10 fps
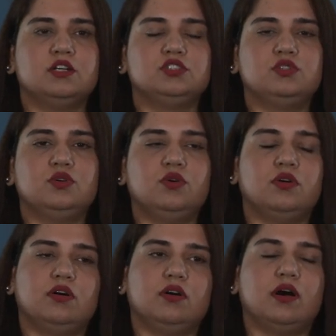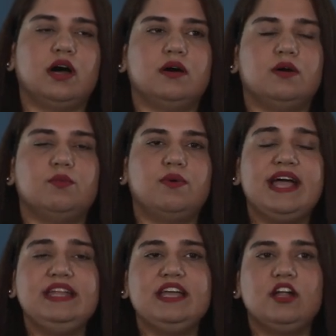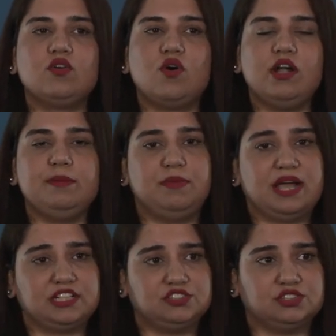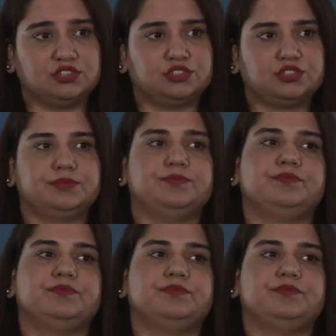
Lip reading: So why they are called blind search?